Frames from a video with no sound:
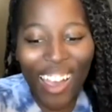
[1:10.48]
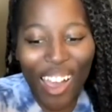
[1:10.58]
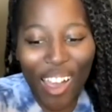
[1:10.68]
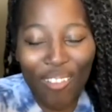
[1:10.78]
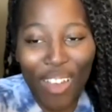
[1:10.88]

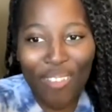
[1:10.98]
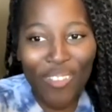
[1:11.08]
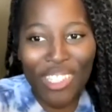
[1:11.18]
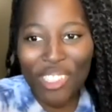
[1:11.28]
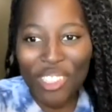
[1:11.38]
I'm
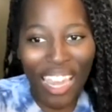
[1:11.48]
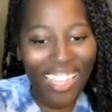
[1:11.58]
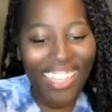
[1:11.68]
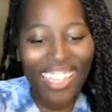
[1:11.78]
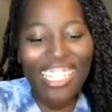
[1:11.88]
Miss
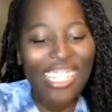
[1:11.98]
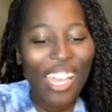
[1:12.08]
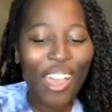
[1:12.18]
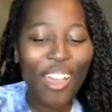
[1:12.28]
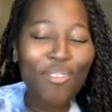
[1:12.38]
Jacqui.
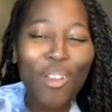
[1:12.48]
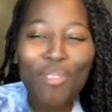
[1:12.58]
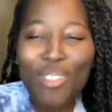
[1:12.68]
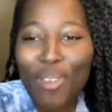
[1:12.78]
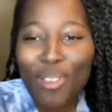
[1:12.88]
I'm
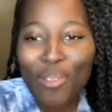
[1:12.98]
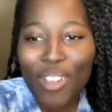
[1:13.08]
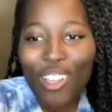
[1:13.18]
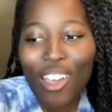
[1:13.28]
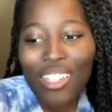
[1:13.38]
a spoken
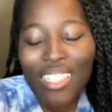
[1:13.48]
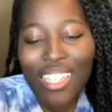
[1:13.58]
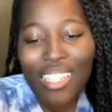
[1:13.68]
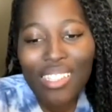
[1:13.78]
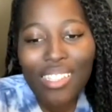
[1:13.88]
word
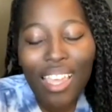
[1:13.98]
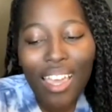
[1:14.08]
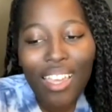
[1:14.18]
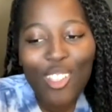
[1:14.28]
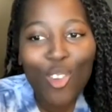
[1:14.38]
artist,
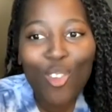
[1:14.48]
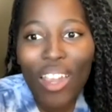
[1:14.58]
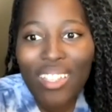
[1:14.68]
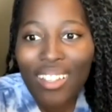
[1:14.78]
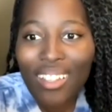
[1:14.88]

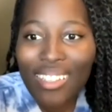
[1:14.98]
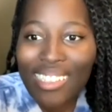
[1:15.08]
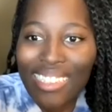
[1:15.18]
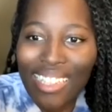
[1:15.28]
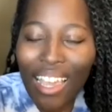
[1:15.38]
songwriter,
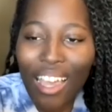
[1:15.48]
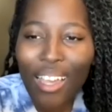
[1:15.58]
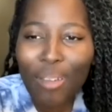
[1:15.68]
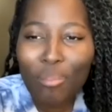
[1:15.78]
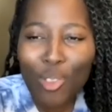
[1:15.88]

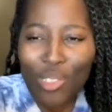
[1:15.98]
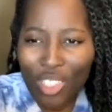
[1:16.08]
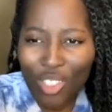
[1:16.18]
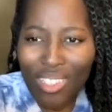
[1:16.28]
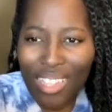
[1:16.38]

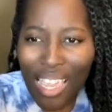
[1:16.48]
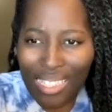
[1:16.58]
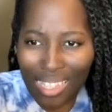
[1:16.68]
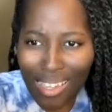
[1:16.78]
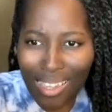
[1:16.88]
musician at
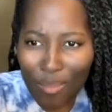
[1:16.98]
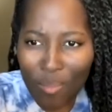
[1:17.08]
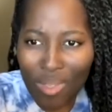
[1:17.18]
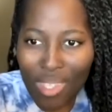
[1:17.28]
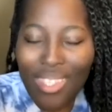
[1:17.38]

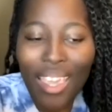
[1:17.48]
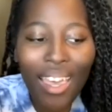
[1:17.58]
times.